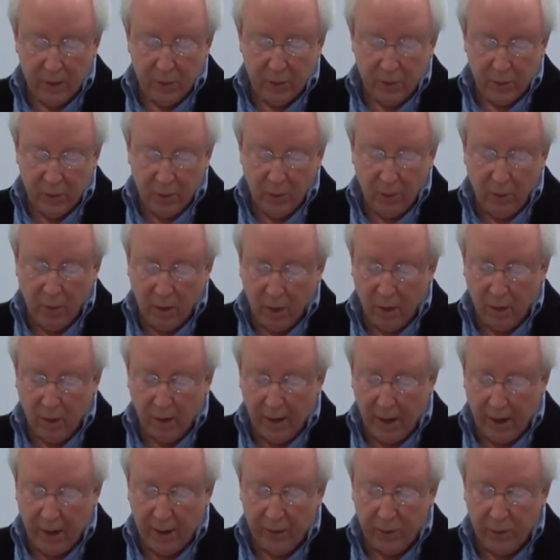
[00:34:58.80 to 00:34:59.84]
you are
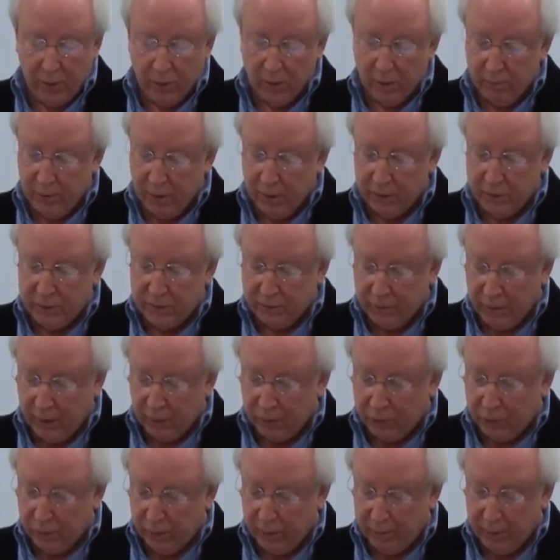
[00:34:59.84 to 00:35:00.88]
at your most
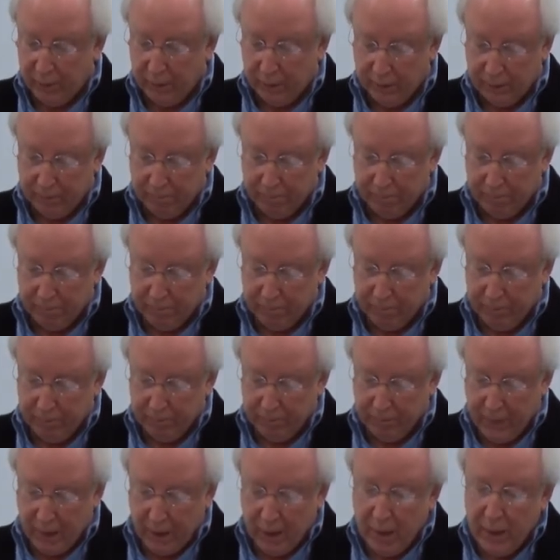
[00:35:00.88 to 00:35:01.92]
vulnerable.
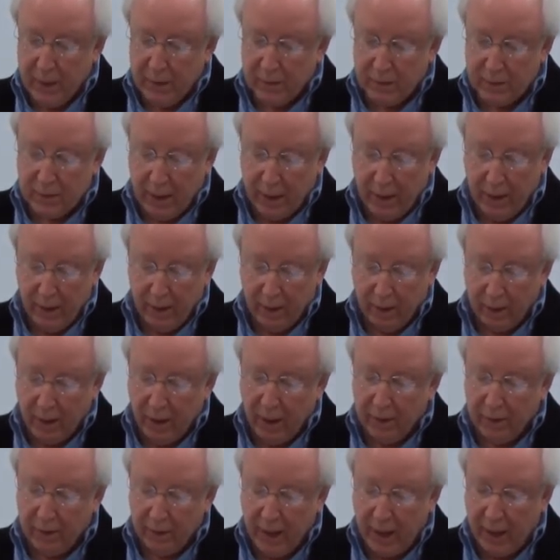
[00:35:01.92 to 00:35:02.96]
saying
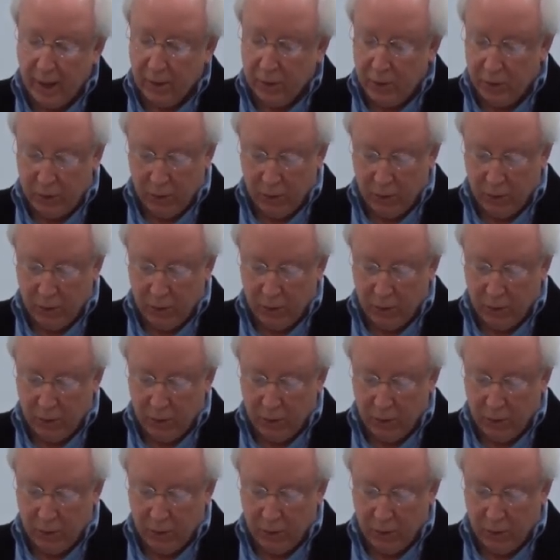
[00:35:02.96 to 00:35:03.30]
thank